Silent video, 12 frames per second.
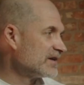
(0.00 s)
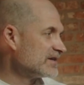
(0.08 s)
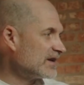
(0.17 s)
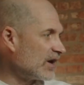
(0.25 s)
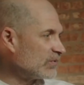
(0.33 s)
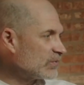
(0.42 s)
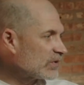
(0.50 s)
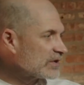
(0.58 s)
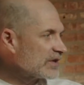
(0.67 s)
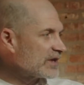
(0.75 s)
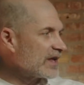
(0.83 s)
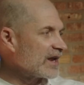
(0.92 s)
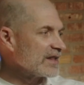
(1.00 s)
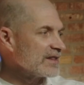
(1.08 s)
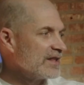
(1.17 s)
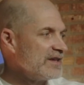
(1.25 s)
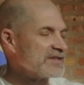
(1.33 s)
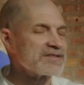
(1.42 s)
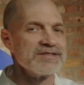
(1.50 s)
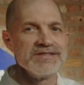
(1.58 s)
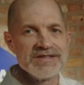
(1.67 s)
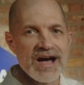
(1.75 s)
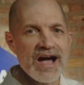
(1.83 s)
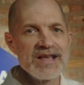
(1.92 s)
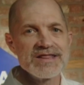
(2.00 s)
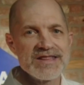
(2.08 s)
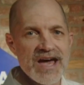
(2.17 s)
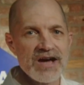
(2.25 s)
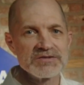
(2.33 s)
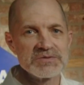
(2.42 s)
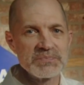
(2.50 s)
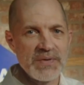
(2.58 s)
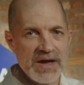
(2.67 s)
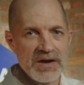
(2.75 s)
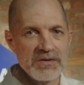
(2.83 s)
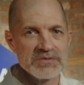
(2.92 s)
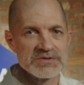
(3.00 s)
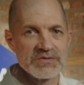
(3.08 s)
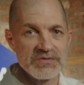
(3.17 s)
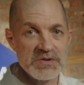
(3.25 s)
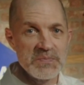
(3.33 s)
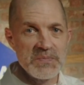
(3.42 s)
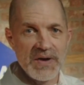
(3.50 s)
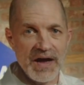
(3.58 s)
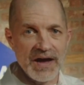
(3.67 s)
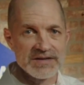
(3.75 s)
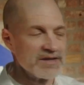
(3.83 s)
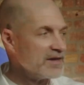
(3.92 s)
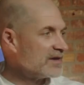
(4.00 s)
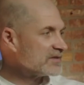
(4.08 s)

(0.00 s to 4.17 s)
Now we're looking at least 9,000 pounds of impact.